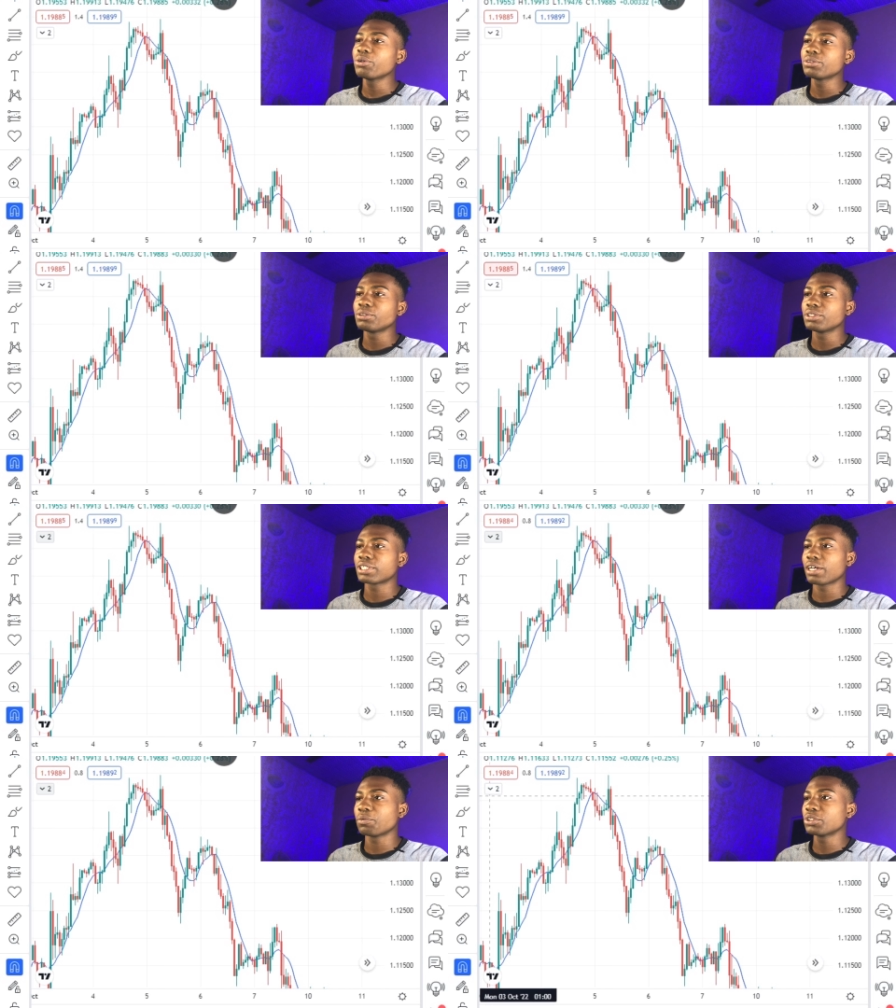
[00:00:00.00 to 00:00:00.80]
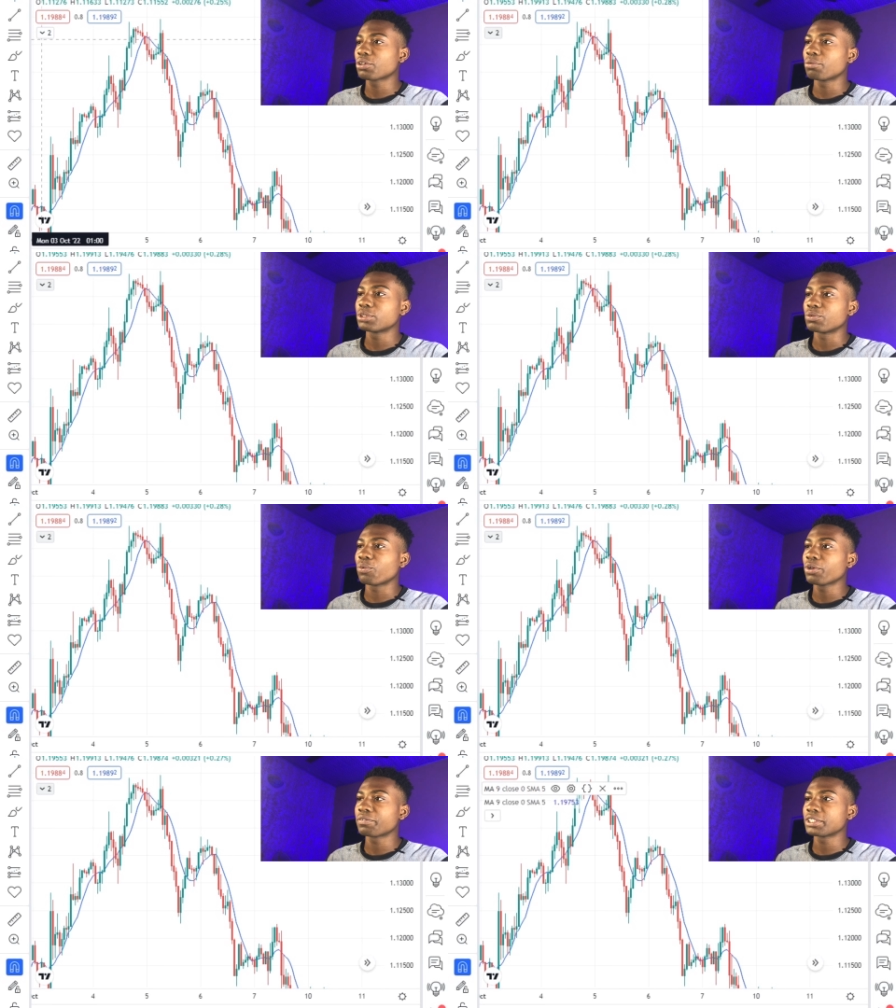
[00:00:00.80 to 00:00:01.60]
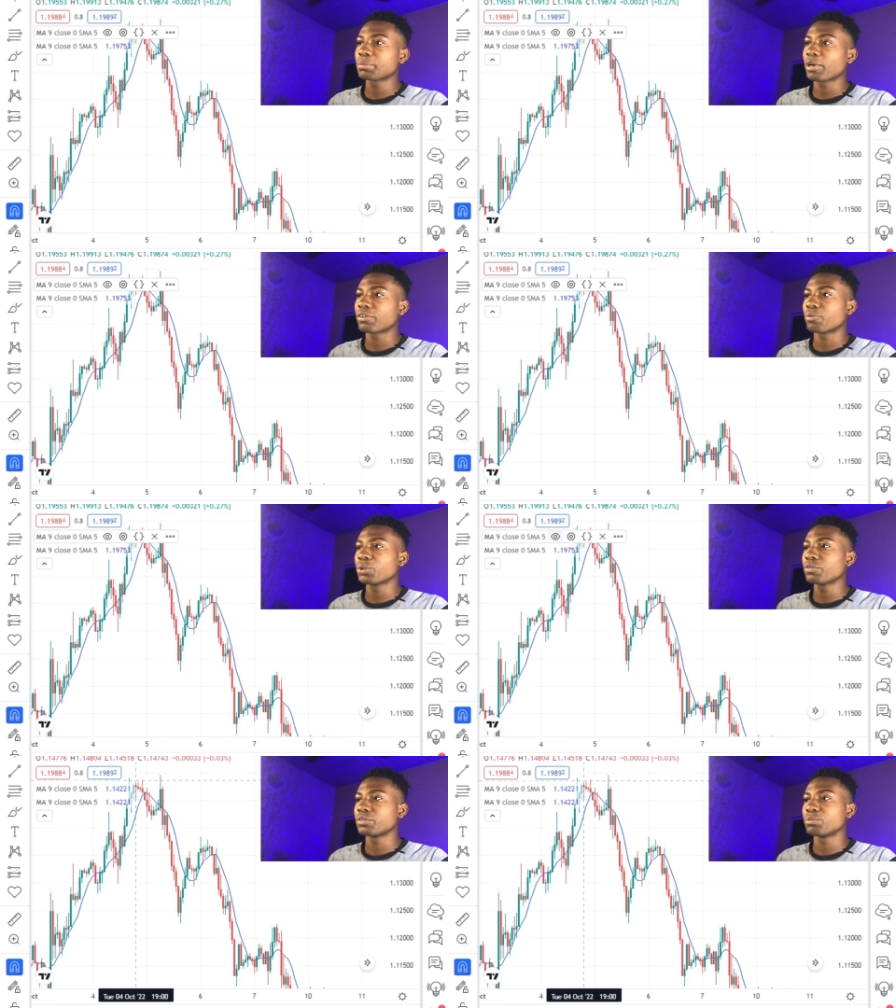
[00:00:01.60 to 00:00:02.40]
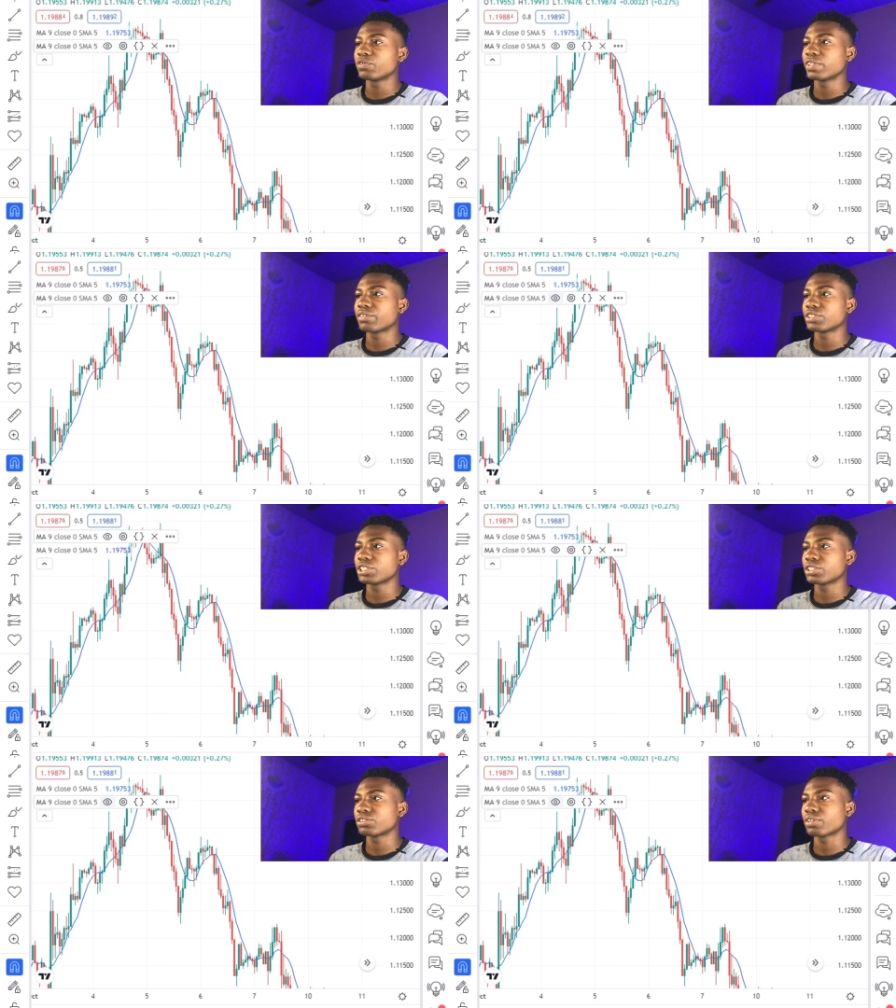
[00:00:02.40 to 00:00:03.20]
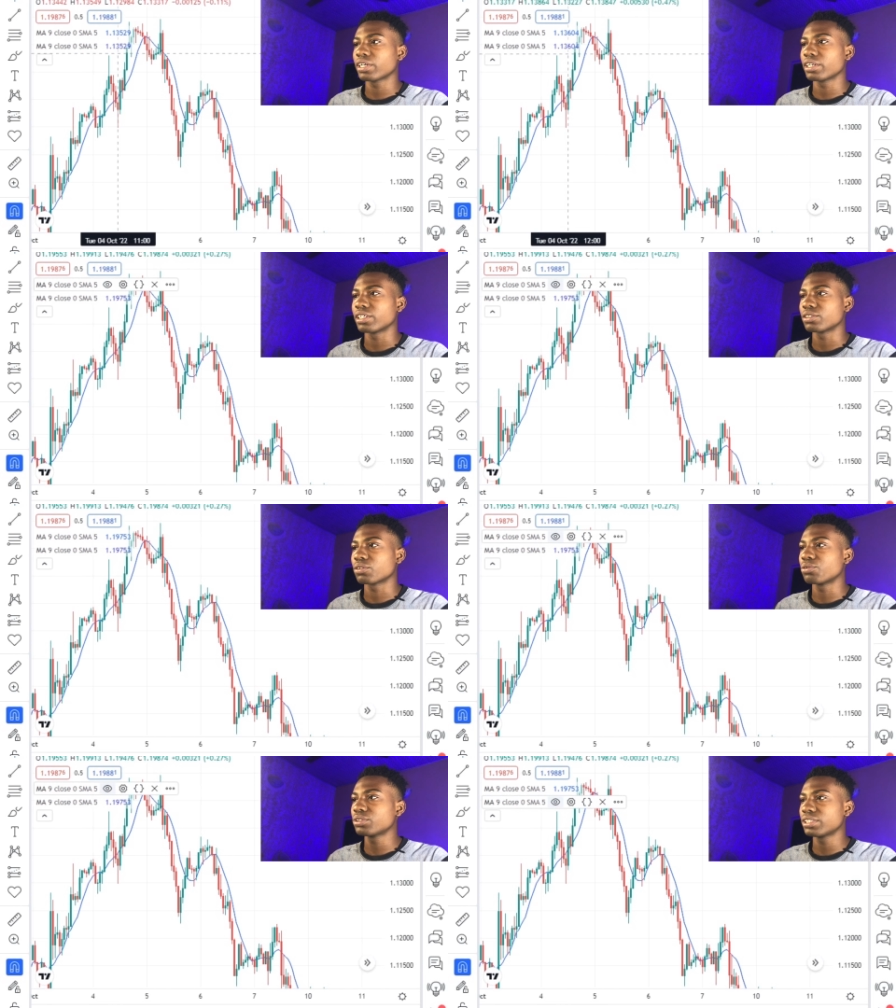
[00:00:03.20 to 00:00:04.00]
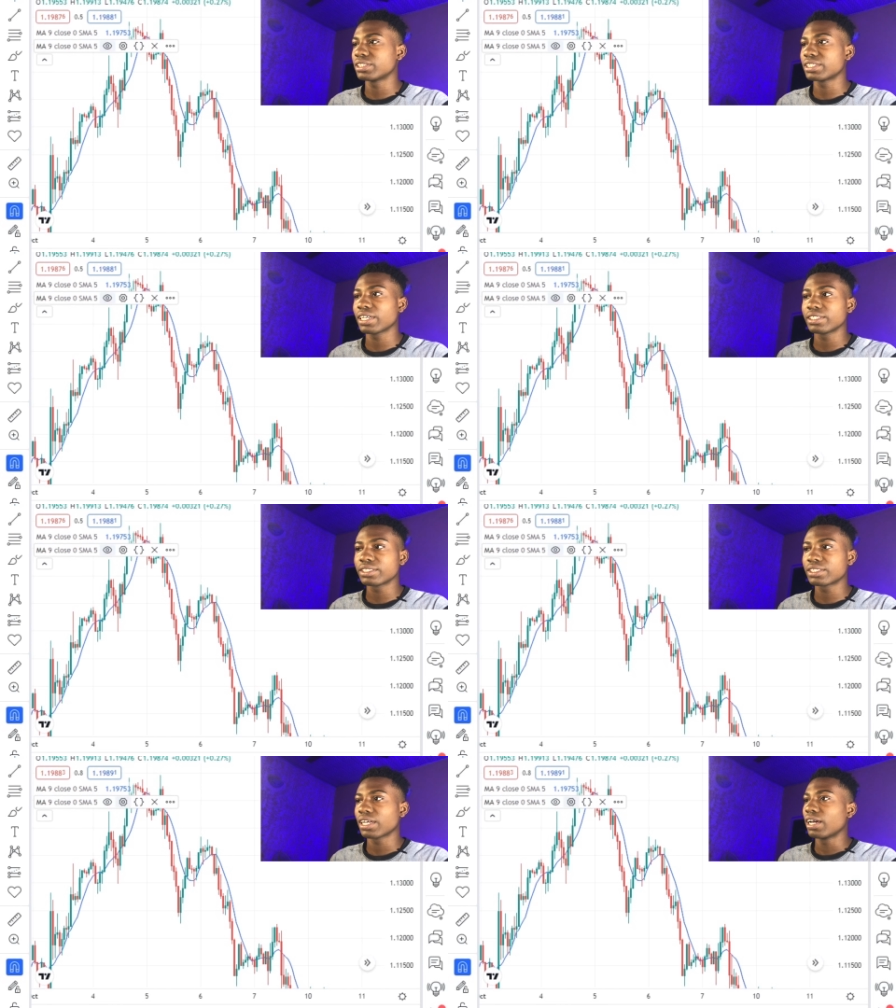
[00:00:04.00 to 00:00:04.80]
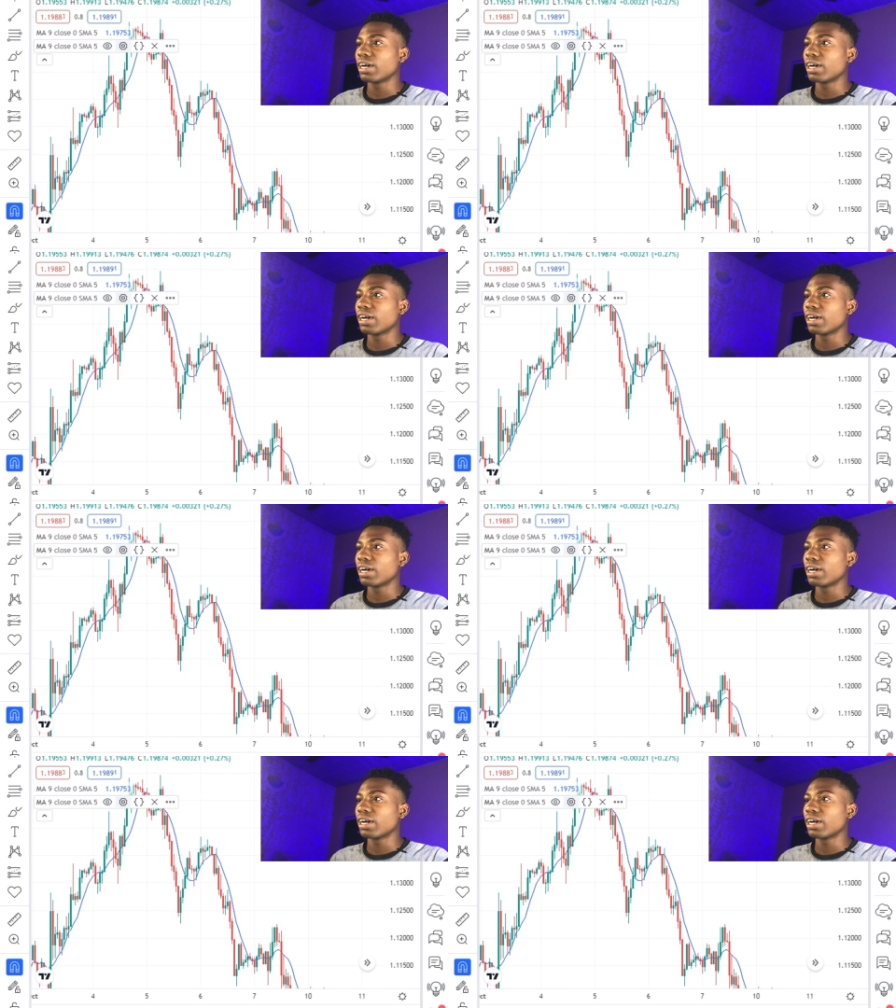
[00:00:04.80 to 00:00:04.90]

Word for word: want to do is that you want to come to one of this part one of the moving averages right here go to the settings